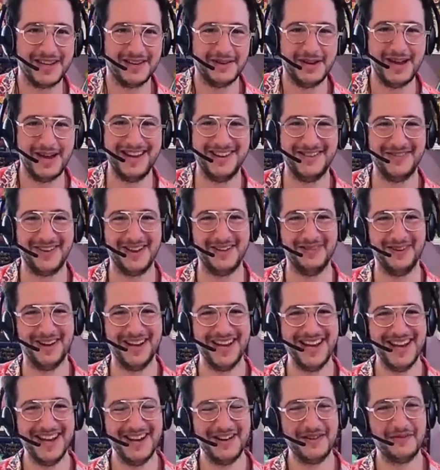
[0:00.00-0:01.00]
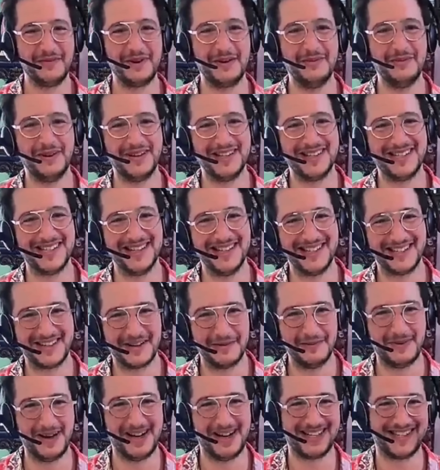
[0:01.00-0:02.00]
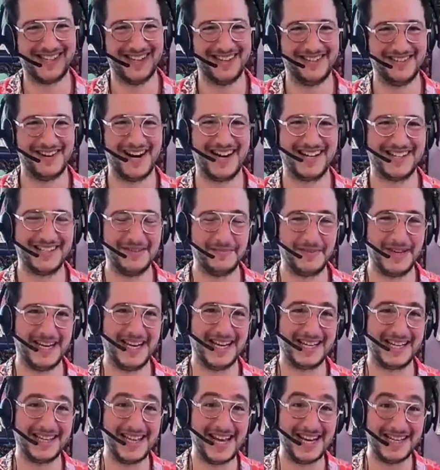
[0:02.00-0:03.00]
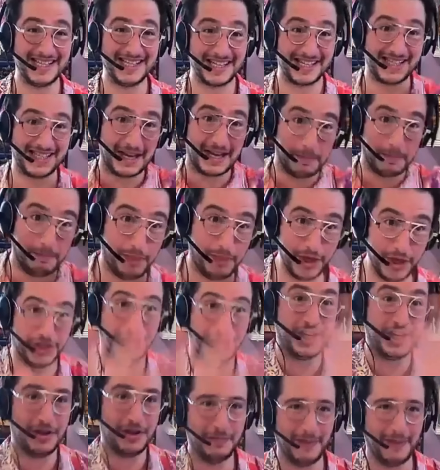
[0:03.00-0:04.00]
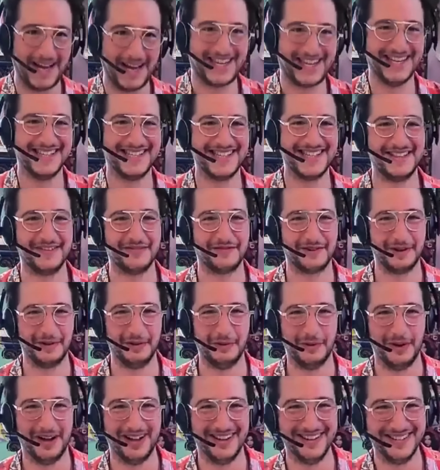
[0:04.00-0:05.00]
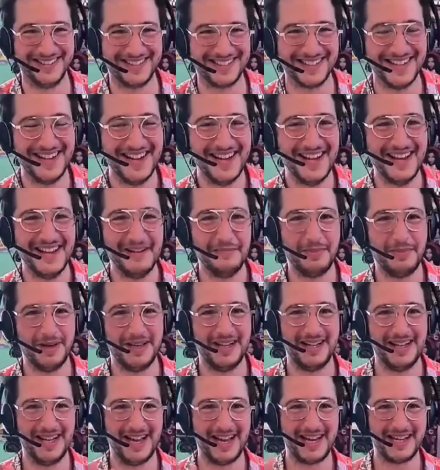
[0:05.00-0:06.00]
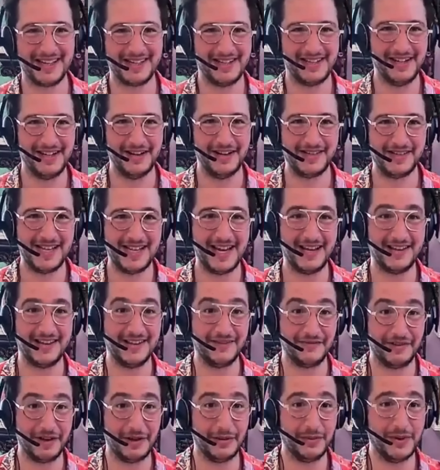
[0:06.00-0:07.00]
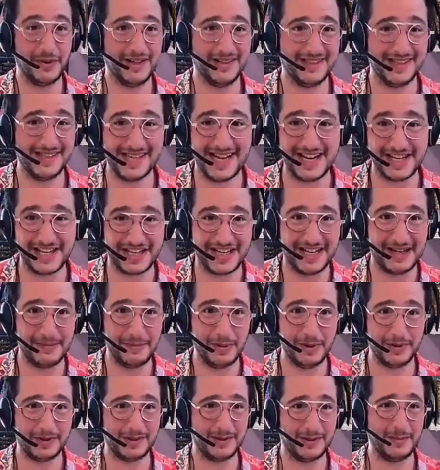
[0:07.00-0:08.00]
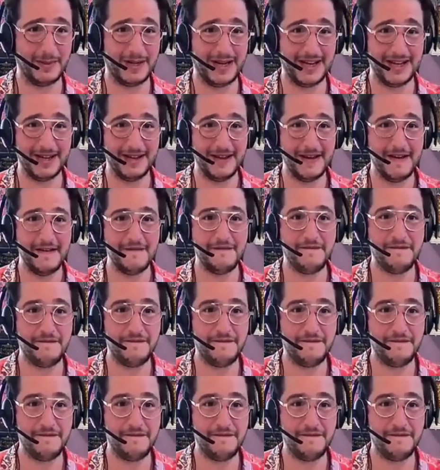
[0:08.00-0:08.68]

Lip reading: We wanted Compass the Drag to be like that. It's just like pushing you back into the real world, but like, you know, saying the real world is actually possibly